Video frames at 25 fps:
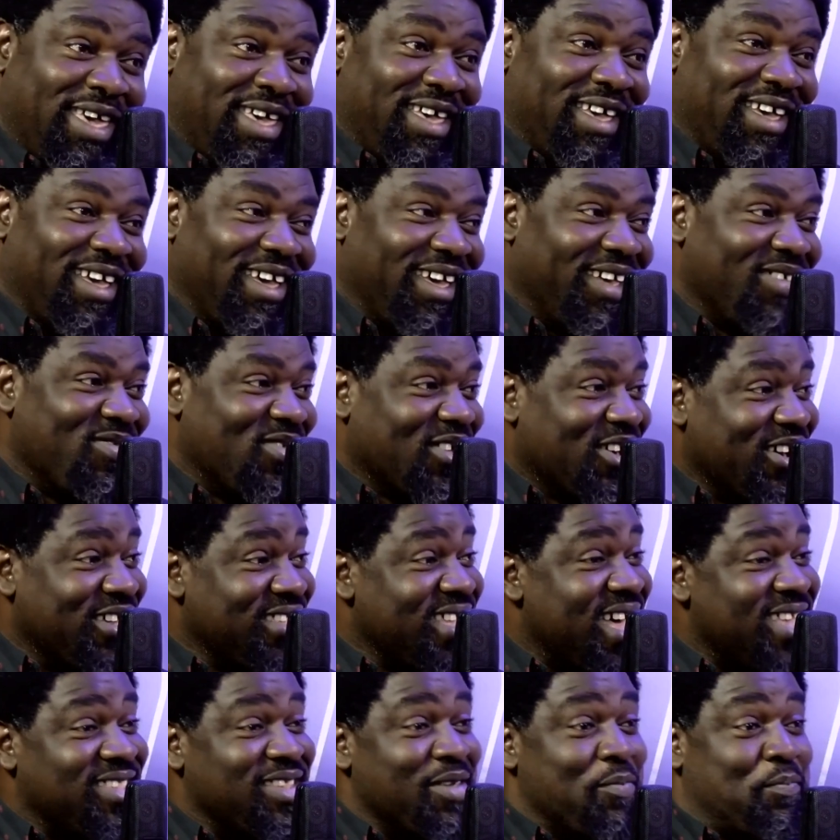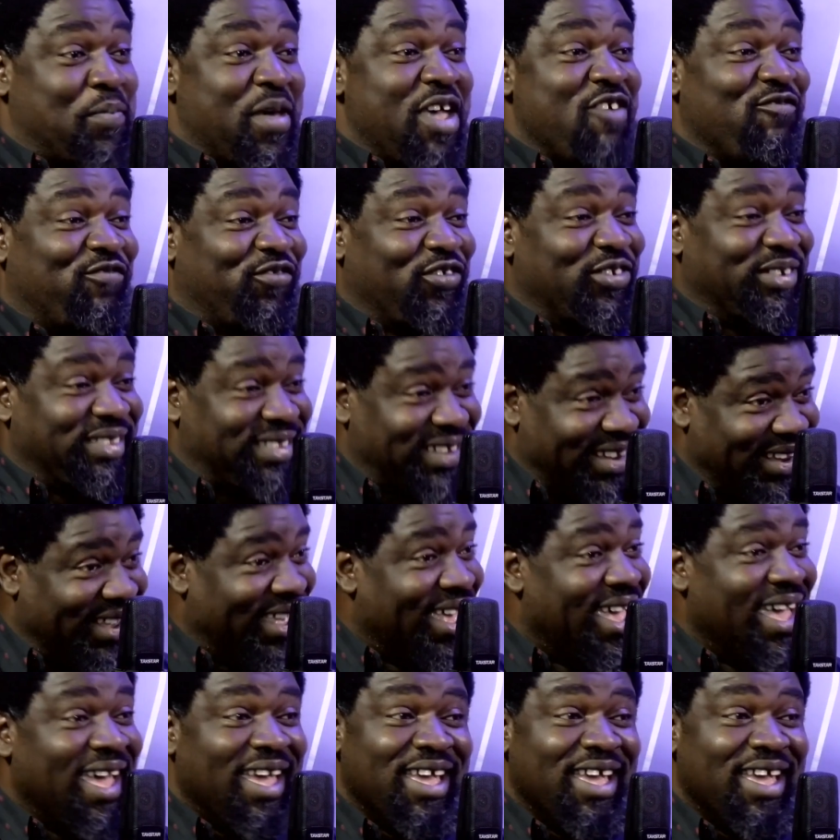Because that's a painful thing.